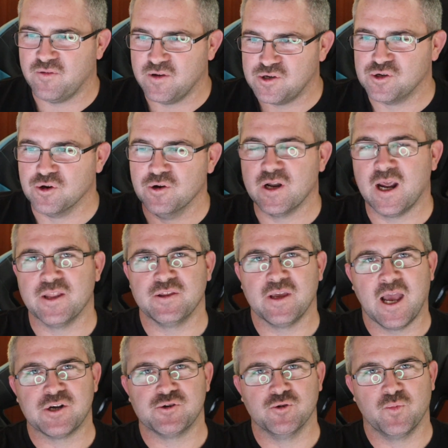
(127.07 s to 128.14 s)
you shoot it at the
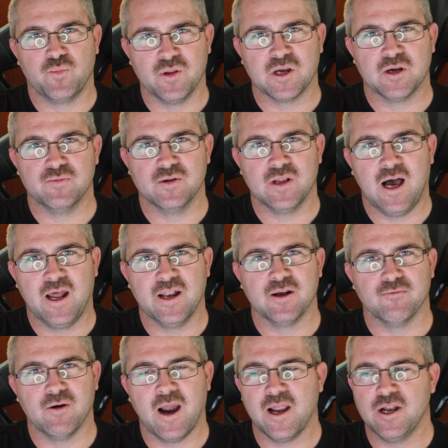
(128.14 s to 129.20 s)
actual applicable
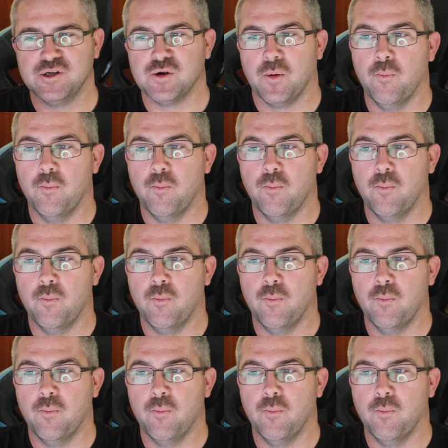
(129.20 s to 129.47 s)
hunting range,